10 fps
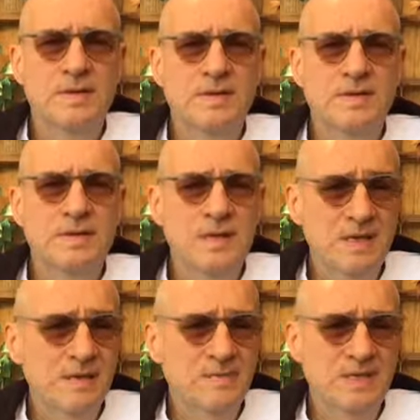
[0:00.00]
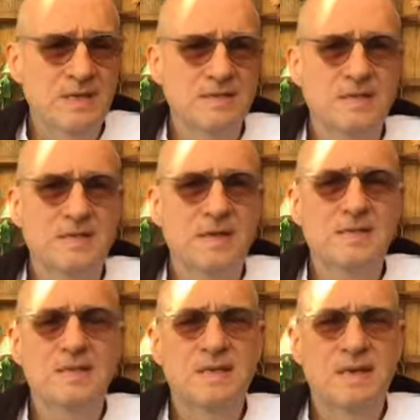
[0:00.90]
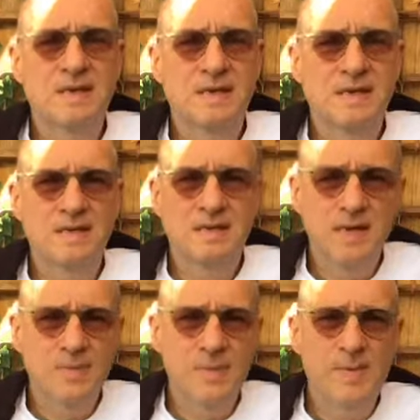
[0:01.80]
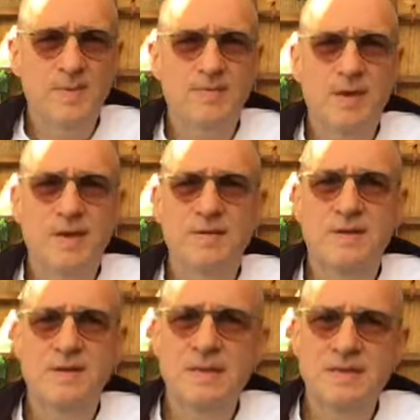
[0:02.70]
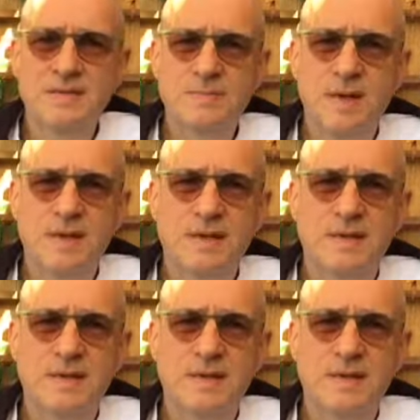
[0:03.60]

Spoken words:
see themselves, as I said, as capable of getting their needs met,